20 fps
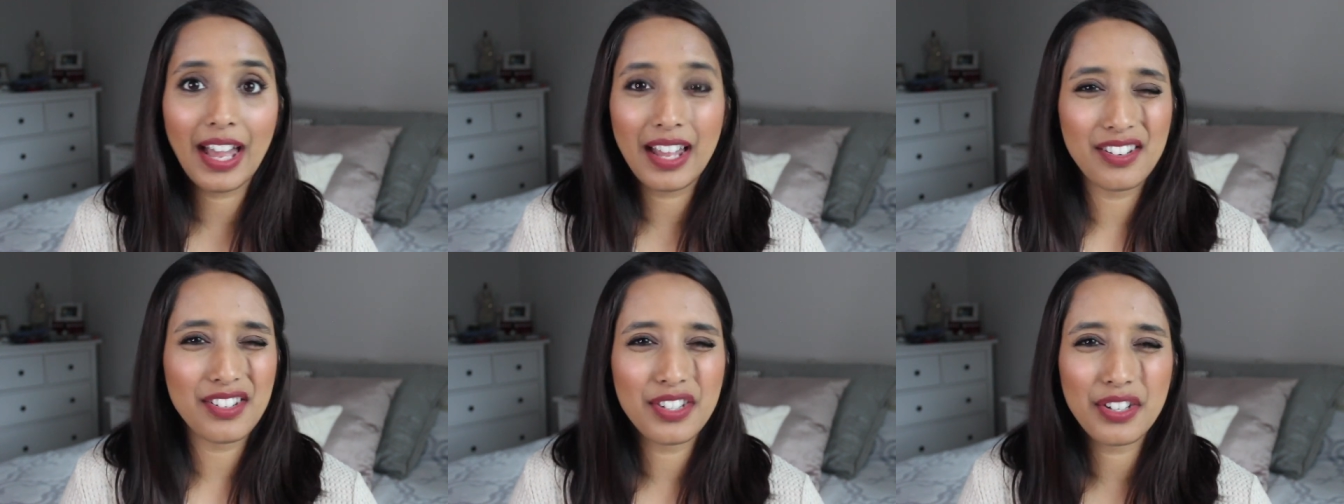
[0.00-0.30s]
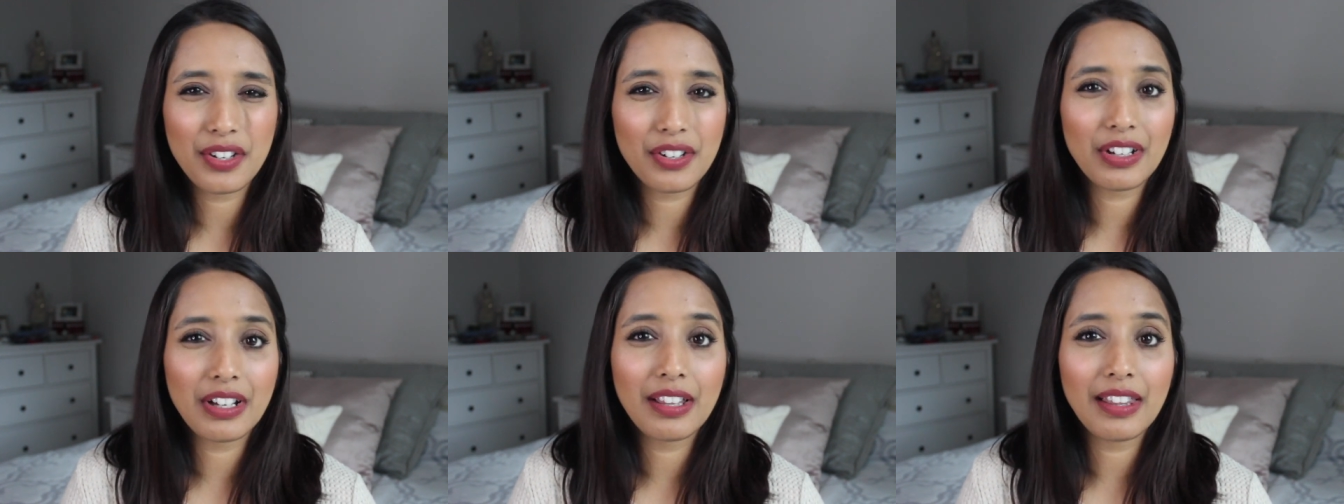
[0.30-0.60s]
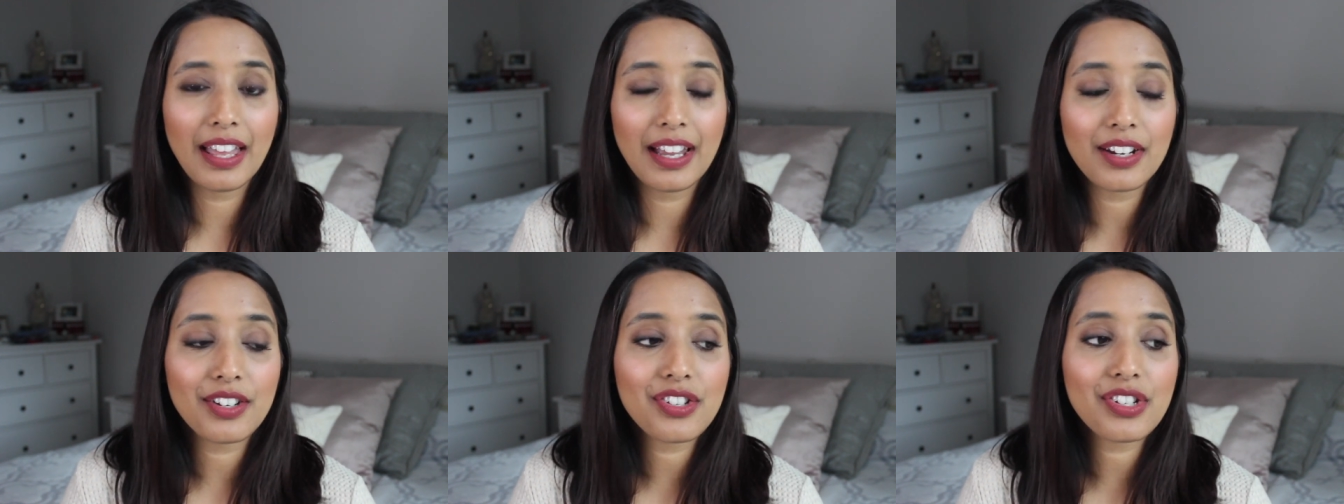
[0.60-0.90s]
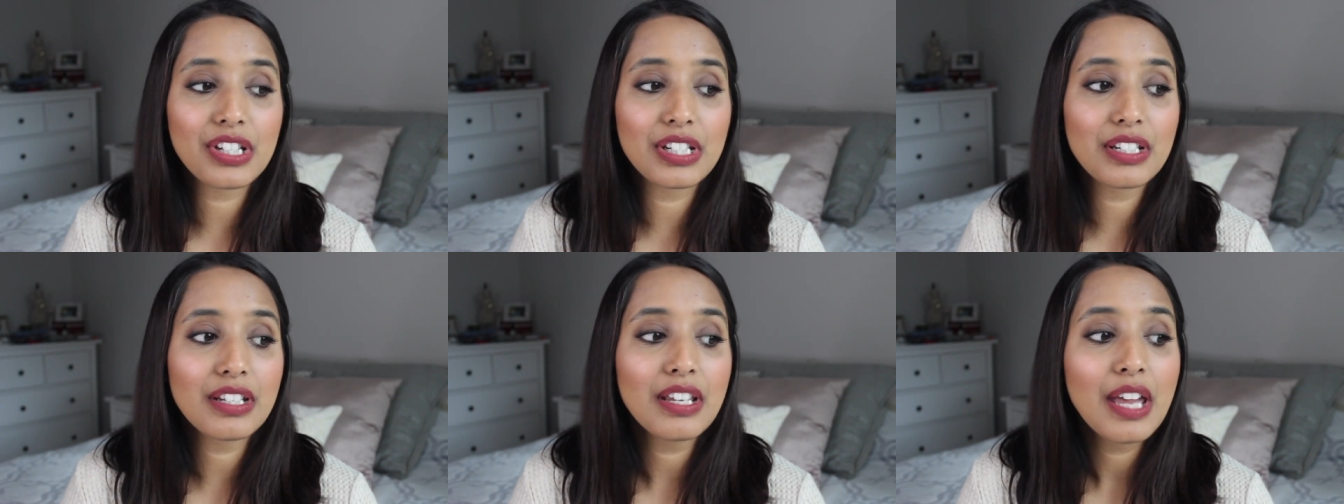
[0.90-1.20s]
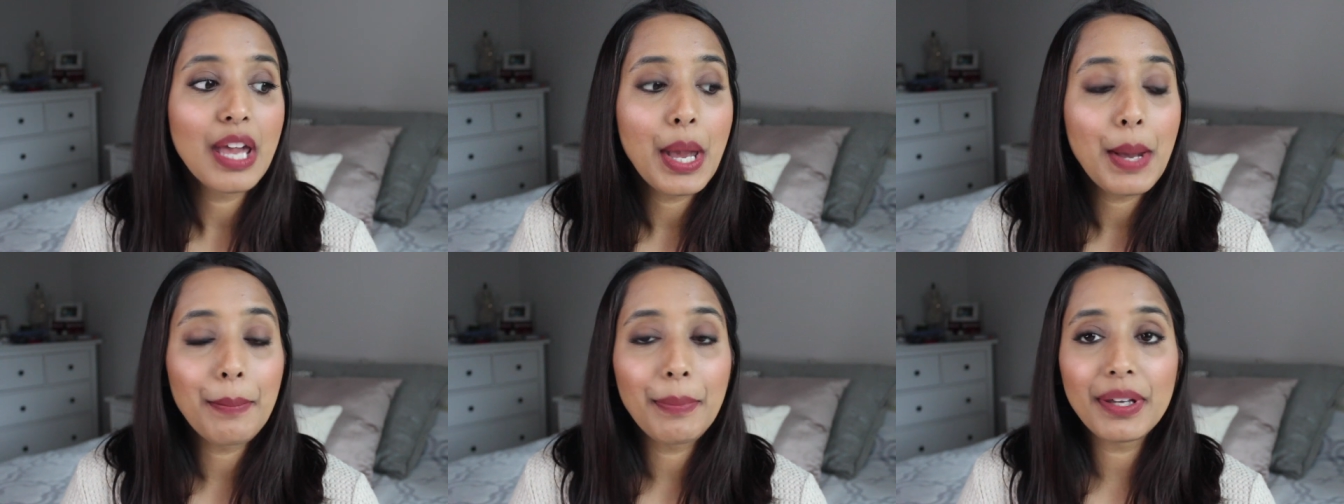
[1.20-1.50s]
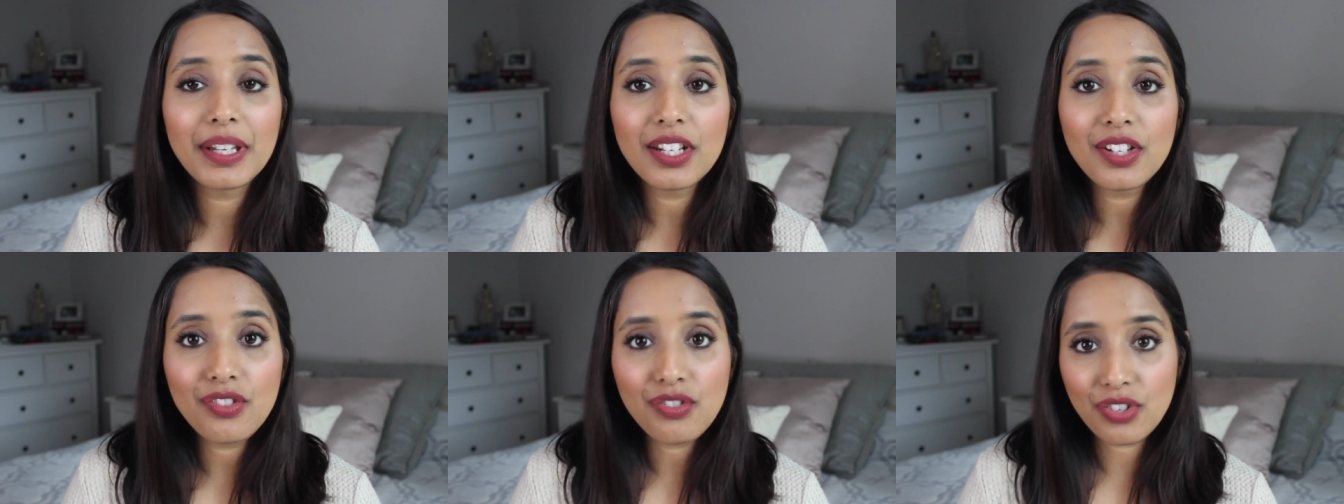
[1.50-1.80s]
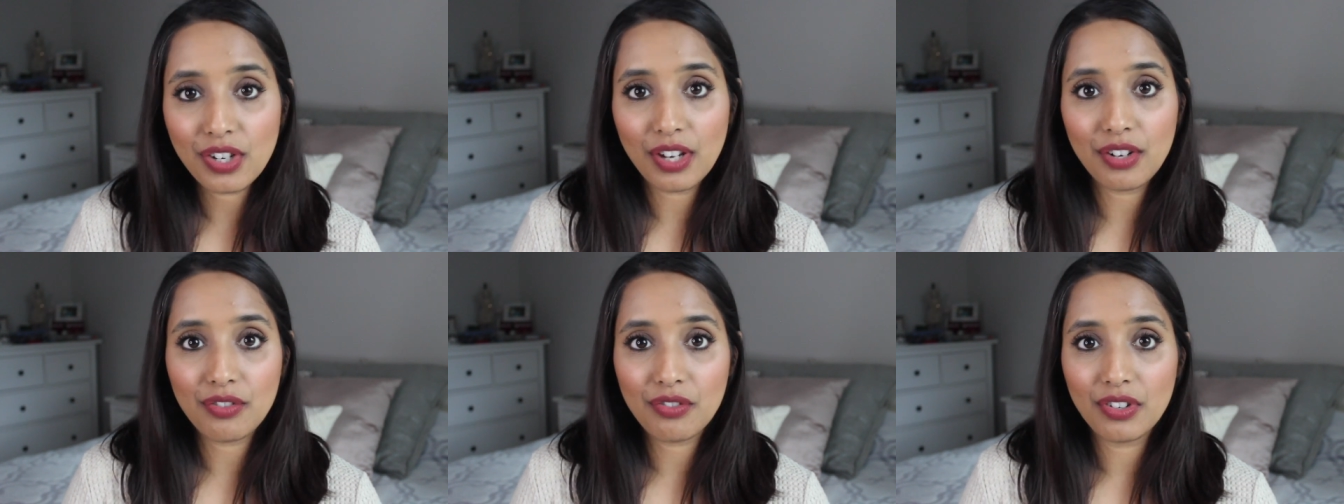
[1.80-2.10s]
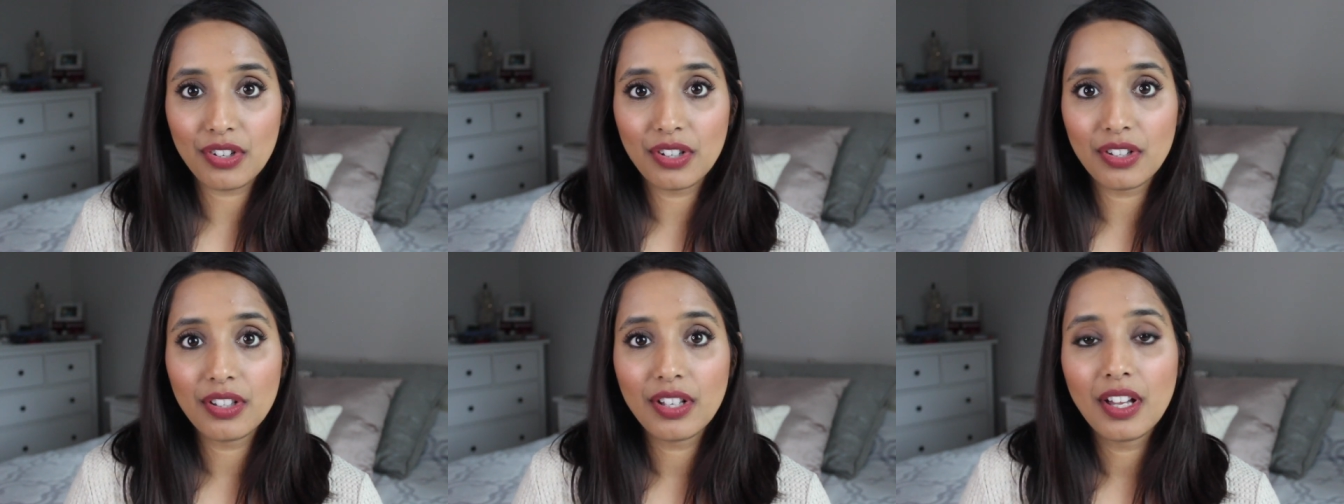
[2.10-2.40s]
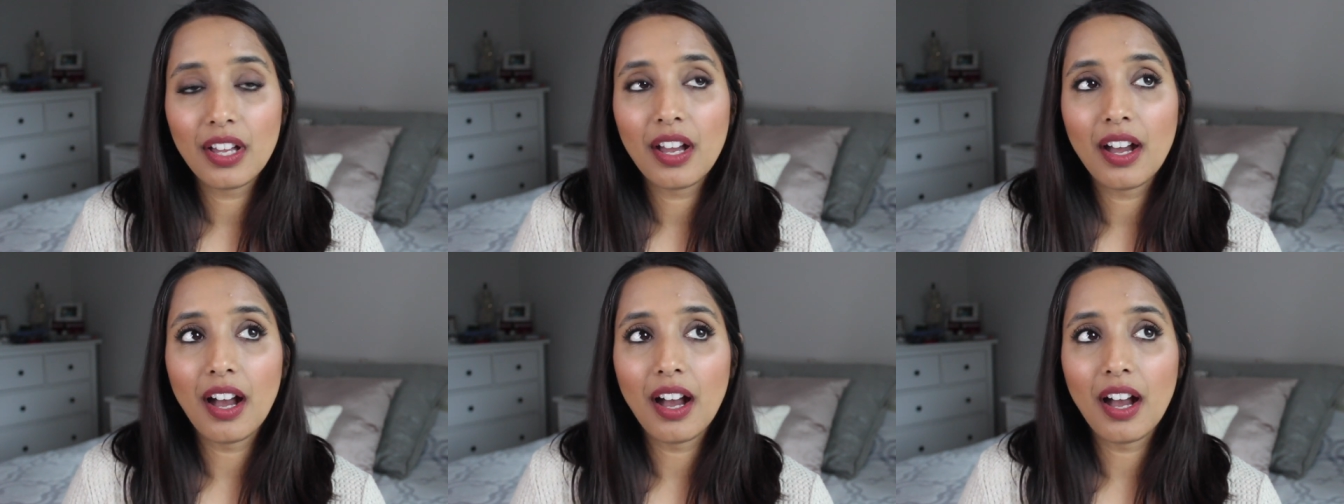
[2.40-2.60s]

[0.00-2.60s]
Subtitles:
add to your collection. But in general,